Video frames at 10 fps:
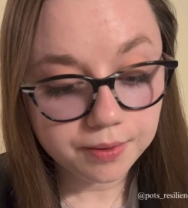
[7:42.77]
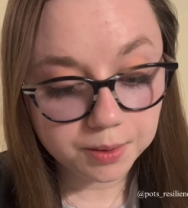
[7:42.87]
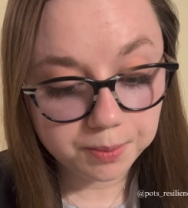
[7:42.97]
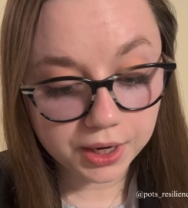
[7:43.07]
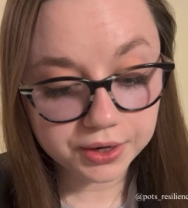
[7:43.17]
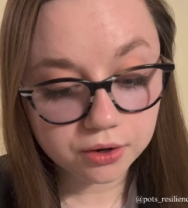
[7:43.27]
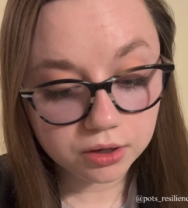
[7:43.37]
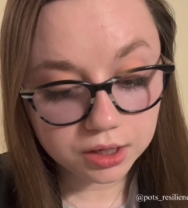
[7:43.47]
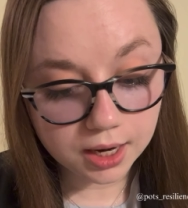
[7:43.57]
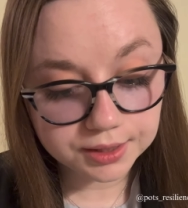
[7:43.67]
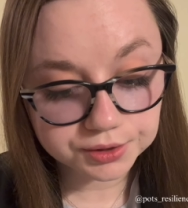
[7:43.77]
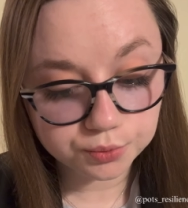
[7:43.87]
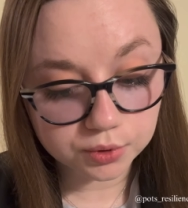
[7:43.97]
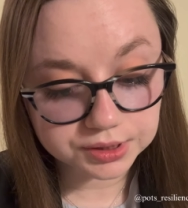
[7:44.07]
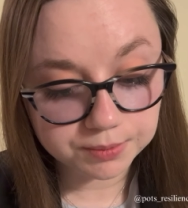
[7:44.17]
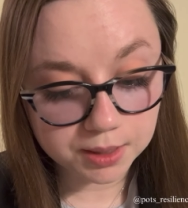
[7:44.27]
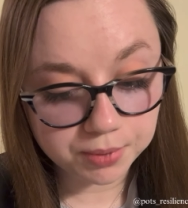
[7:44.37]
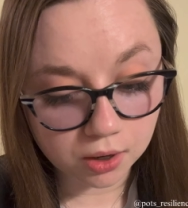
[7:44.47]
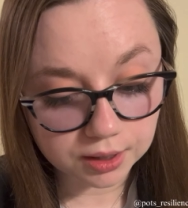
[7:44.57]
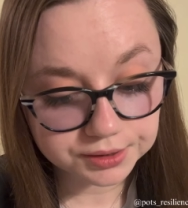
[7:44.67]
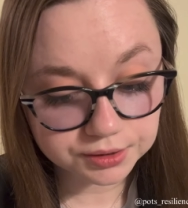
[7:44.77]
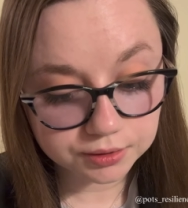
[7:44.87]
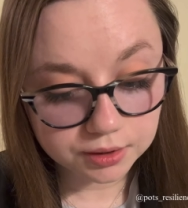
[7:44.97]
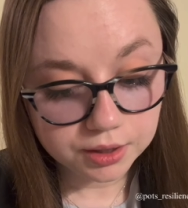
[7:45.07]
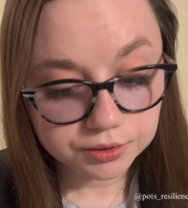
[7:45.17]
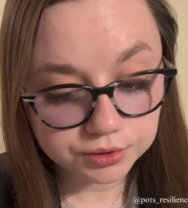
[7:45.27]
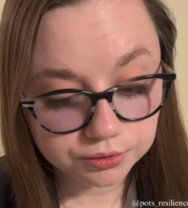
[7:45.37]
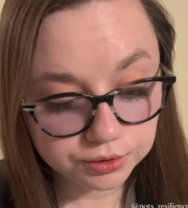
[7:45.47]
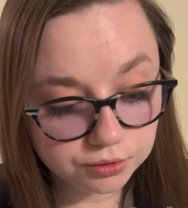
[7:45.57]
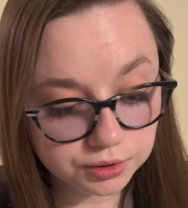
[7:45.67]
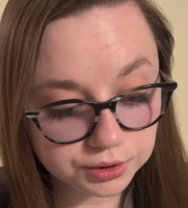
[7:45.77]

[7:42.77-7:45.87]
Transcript: The pericarditis worsened my POTS. Due to the